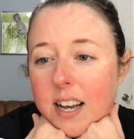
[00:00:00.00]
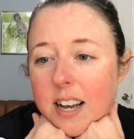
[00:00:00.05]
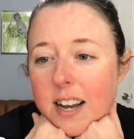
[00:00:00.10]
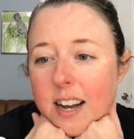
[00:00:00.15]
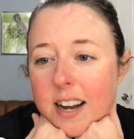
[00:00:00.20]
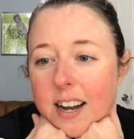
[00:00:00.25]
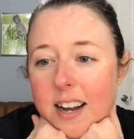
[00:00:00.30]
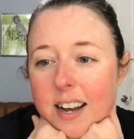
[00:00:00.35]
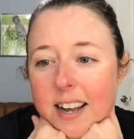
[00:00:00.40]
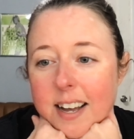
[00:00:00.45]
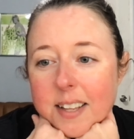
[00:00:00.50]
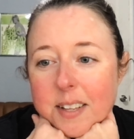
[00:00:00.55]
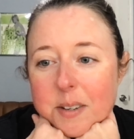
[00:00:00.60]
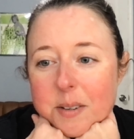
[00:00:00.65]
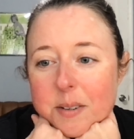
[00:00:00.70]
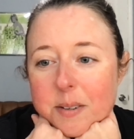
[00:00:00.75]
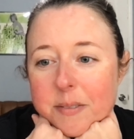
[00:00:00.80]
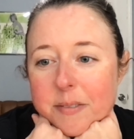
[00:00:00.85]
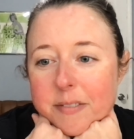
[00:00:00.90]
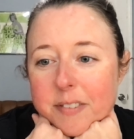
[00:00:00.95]

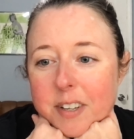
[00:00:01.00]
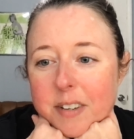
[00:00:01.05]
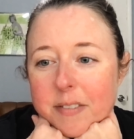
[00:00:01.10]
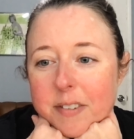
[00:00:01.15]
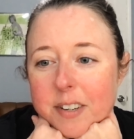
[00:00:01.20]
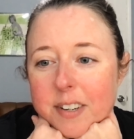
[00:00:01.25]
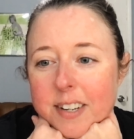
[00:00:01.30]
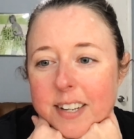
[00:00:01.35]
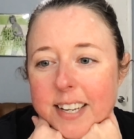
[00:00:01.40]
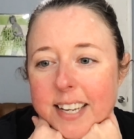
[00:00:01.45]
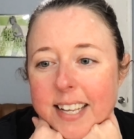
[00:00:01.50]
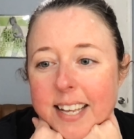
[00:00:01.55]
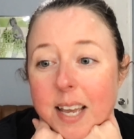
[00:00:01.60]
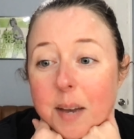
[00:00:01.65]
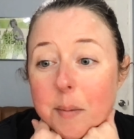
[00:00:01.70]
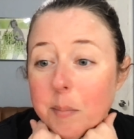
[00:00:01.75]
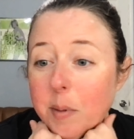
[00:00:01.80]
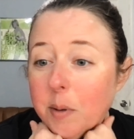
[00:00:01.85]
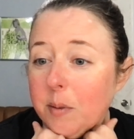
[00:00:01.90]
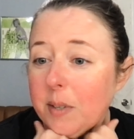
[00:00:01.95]
Hello, Fluffer Nugget,
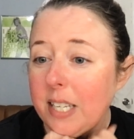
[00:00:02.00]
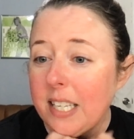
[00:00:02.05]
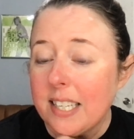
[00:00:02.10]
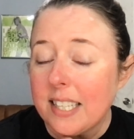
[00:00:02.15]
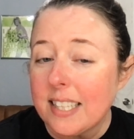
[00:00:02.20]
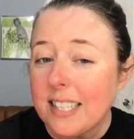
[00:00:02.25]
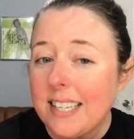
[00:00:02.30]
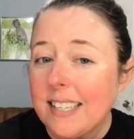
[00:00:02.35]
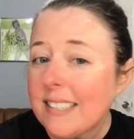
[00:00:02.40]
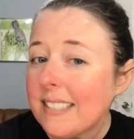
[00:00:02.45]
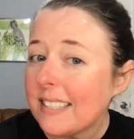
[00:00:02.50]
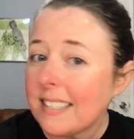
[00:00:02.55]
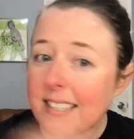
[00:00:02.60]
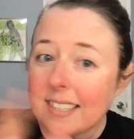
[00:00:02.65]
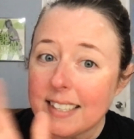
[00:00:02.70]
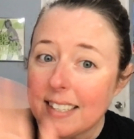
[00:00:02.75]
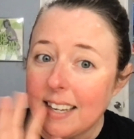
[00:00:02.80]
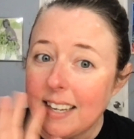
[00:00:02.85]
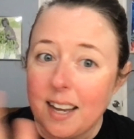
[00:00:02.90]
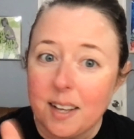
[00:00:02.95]
and Bonita
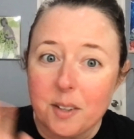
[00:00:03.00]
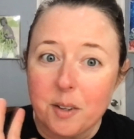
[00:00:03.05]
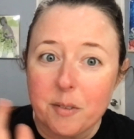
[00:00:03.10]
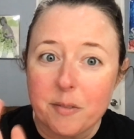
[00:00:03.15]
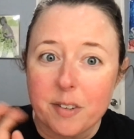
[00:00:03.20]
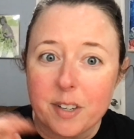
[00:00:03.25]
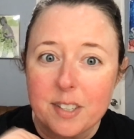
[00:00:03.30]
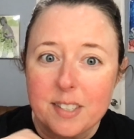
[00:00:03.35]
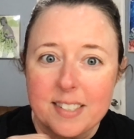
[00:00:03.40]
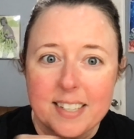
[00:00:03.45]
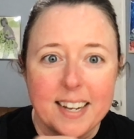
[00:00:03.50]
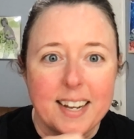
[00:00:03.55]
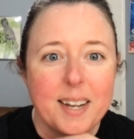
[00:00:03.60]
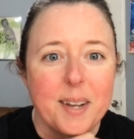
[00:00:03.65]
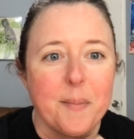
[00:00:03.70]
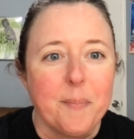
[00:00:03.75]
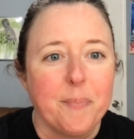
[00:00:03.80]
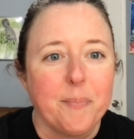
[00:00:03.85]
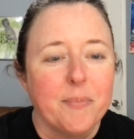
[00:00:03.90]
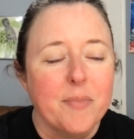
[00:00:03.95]
Lisa. Hello, first
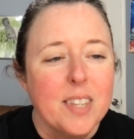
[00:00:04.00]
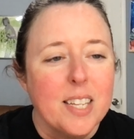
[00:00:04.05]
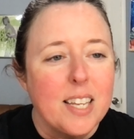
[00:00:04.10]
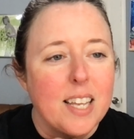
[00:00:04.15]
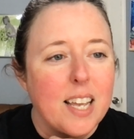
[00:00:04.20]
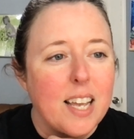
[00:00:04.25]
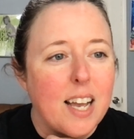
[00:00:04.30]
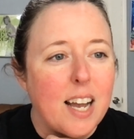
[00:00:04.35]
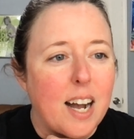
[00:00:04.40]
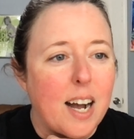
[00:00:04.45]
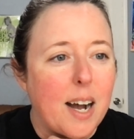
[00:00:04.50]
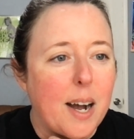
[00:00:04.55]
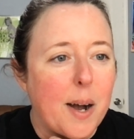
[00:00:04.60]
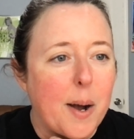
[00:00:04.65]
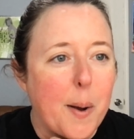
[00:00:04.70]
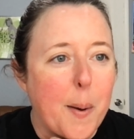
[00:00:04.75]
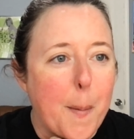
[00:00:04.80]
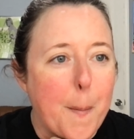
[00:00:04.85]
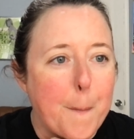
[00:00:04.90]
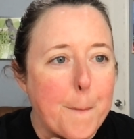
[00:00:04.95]
time.
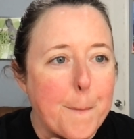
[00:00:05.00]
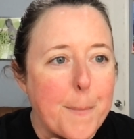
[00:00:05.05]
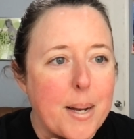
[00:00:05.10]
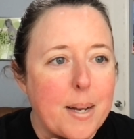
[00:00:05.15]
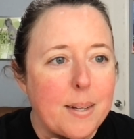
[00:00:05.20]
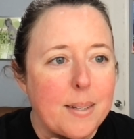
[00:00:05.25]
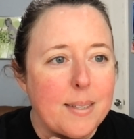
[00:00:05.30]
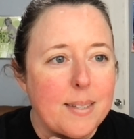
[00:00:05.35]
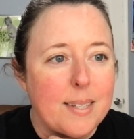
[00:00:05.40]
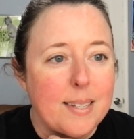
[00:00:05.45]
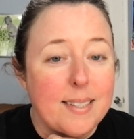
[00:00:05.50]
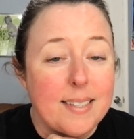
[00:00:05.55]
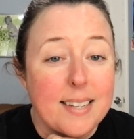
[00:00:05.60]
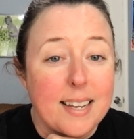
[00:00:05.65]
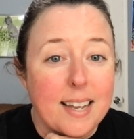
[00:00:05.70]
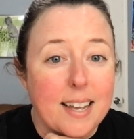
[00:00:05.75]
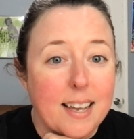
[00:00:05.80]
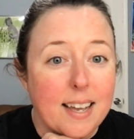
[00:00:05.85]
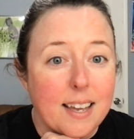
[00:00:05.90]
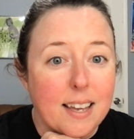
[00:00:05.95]

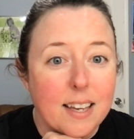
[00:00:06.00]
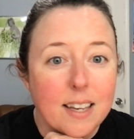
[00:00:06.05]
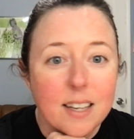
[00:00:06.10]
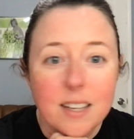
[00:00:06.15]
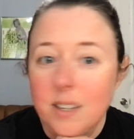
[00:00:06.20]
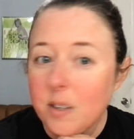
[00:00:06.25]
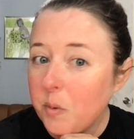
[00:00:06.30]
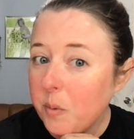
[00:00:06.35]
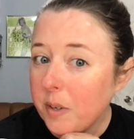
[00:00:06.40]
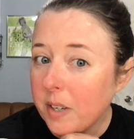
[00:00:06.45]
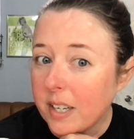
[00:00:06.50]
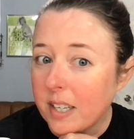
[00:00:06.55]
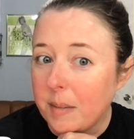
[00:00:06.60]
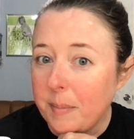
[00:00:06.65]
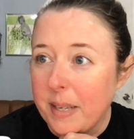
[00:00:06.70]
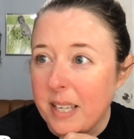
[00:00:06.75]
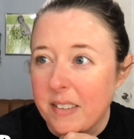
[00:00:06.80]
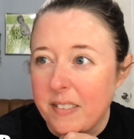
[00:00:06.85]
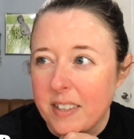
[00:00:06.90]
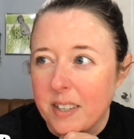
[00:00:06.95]
Today we are going to
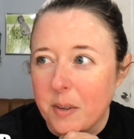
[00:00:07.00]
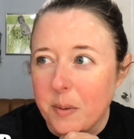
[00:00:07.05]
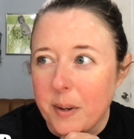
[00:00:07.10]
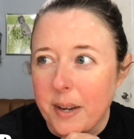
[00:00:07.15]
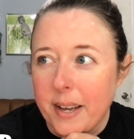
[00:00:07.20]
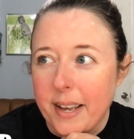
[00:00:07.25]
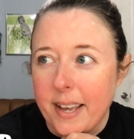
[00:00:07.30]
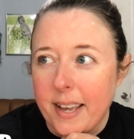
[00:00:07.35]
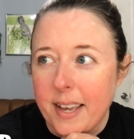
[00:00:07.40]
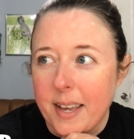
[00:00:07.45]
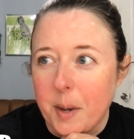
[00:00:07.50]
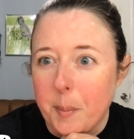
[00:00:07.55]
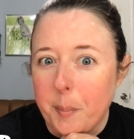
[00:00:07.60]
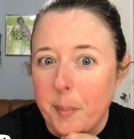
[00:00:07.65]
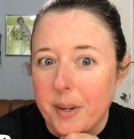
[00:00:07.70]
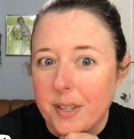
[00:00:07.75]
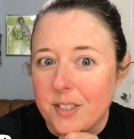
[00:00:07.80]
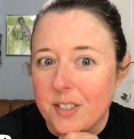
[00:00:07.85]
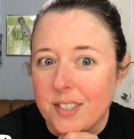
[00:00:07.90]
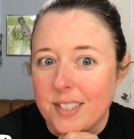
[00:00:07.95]
be giving away a
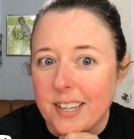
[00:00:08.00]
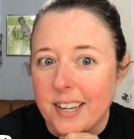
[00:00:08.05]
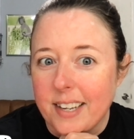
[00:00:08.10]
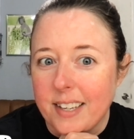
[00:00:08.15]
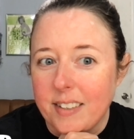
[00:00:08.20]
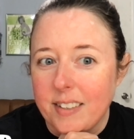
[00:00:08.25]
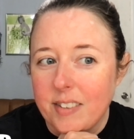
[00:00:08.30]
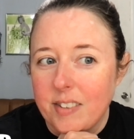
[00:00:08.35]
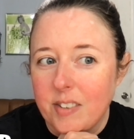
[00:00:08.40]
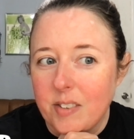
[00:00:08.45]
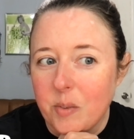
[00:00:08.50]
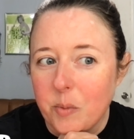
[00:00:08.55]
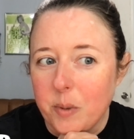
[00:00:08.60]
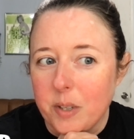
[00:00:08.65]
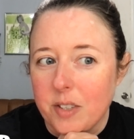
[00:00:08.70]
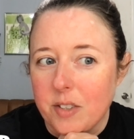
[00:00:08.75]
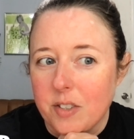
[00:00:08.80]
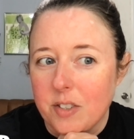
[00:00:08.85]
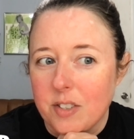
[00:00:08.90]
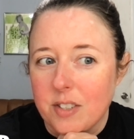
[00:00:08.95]
bunch of dice,
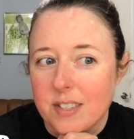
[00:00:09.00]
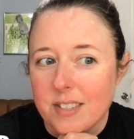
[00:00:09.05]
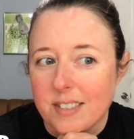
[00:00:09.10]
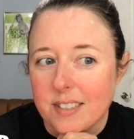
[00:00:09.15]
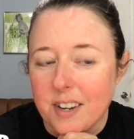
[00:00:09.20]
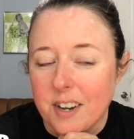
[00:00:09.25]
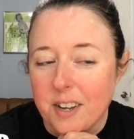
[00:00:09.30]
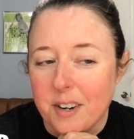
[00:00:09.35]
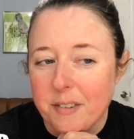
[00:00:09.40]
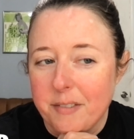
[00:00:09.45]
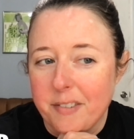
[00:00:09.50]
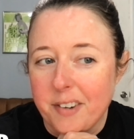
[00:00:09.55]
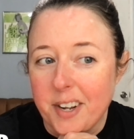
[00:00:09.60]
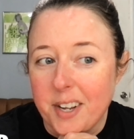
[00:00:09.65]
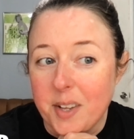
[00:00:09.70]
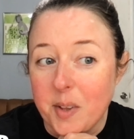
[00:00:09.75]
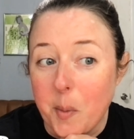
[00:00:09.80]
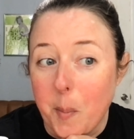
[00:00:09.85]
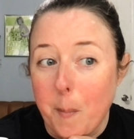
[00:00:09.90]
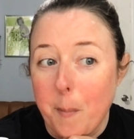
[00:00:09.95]
which is a lot of
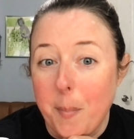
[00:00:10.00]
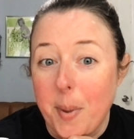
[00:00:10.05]
fun.